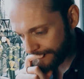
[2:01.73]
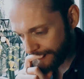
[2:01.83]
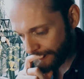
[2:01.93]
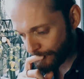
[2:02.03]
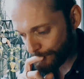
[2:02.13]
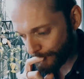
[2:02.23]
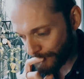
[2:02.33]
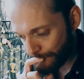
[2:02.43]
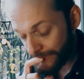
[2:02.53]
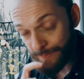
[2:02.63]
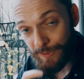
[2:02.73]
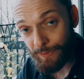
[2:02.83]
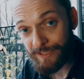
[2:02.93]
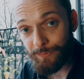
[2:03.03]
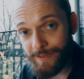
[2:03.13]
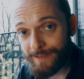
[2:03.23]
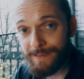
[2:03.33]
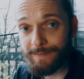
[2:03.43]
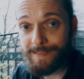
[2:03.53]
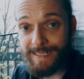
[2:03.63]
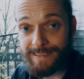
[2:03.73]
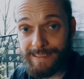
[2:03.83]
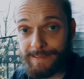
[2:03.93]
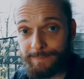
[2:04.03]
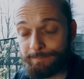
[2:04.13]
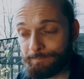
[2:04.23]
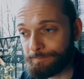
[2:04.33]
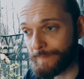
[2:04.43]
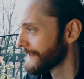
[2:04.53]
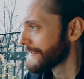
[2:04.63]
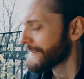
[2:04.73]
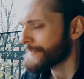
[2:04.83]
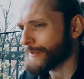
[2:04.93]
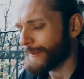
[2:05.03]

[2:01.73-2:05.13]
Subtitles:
her unborn baby went with her, sadly. So